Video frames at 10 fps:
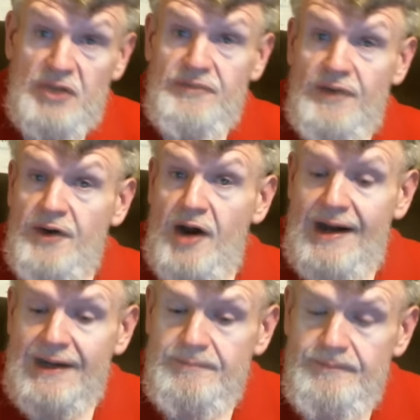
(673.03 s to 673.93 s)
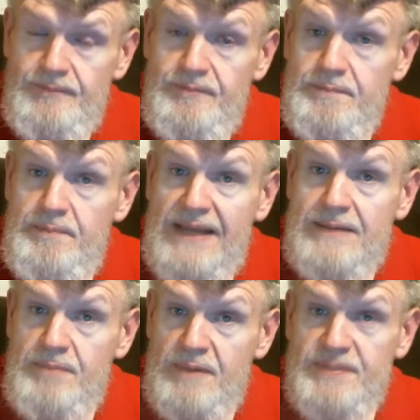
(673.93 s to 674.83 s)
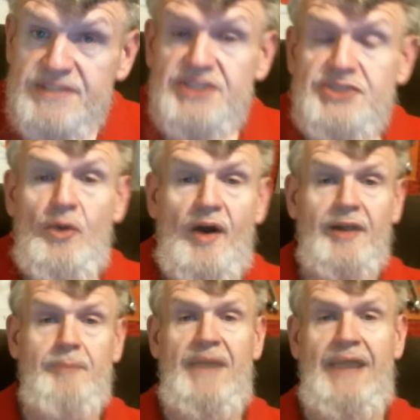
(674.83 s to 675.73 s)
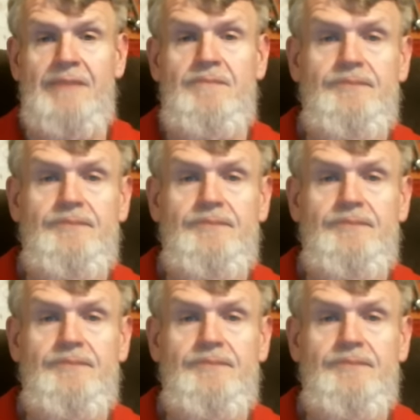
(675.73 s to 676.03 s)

for uh, pain purposes, chronic pain.